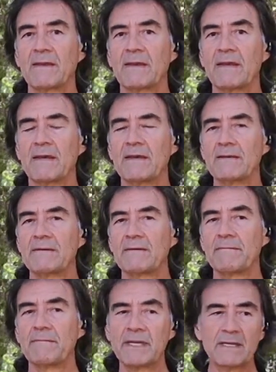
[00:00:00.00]
and
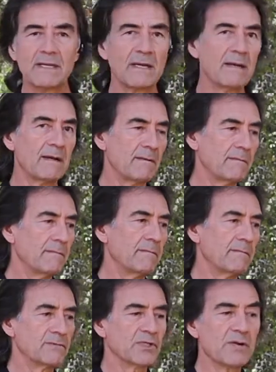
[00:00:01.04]
being a
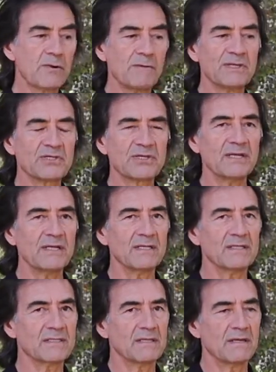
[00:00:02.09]
general
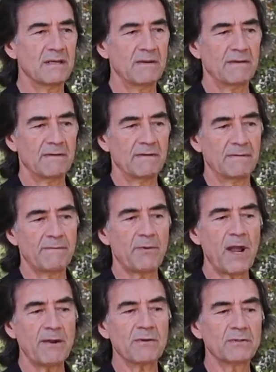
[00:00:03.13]
machinist
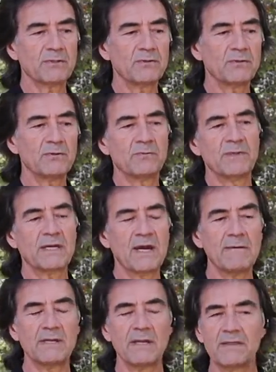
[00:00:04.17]
prior to
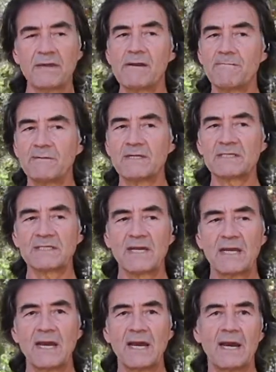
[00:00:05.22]
becoming a therapist,
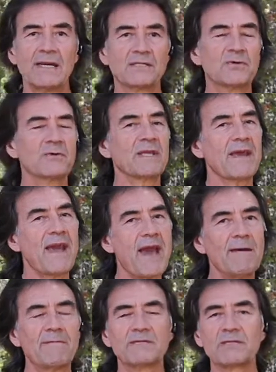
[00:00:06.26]
I took the
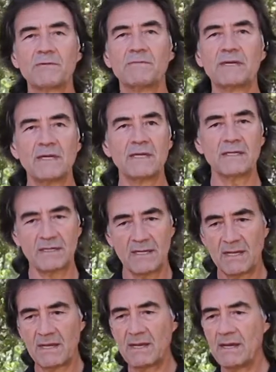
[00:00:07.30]
habits of being
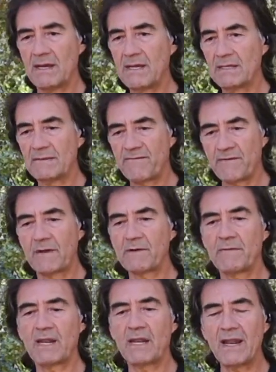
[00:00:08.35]
in the front
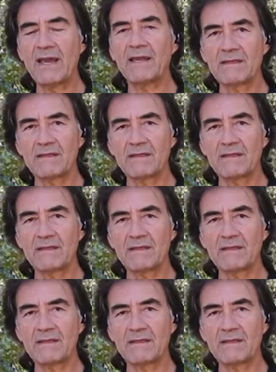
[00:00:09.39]
of a lathe,